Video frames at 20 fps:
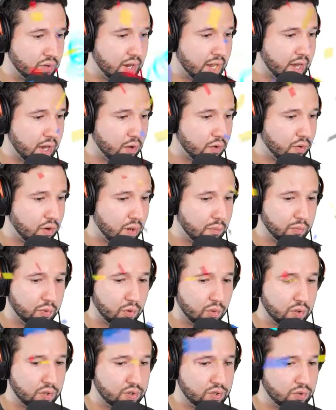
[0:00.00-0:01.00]
now I'm
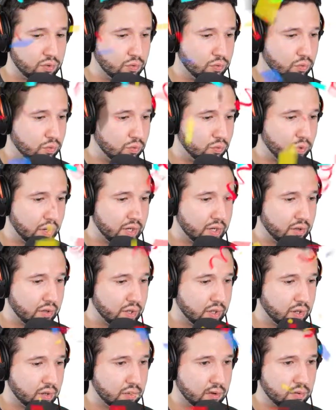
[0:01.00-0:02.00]
going to right
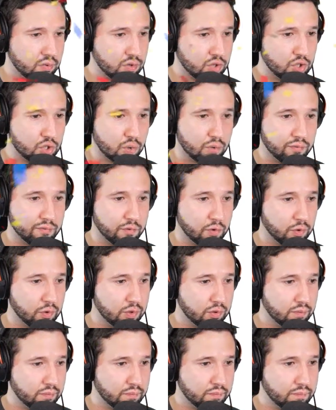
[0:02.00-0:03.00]
click, show in folder.